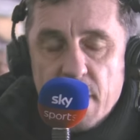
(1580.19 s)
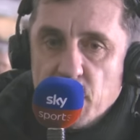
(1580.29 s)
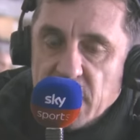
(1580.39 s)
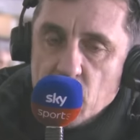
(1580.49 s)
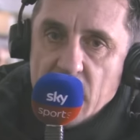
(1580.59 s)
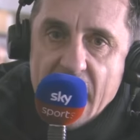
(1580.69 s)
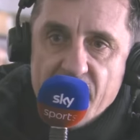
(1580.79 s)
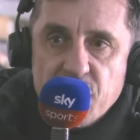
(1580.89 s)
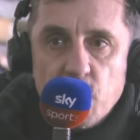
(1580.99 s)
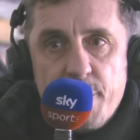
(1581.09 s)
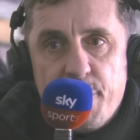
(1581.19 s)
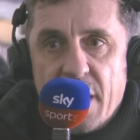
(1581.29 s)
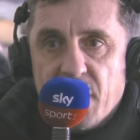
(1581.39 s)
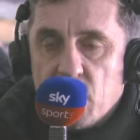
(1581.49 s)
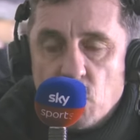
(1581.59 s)
but he will have to
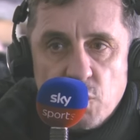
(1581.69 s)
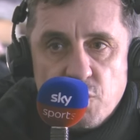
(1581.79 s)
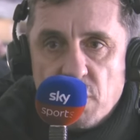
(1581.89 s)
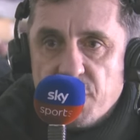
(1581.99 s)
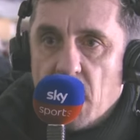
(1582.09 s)
impact the culture of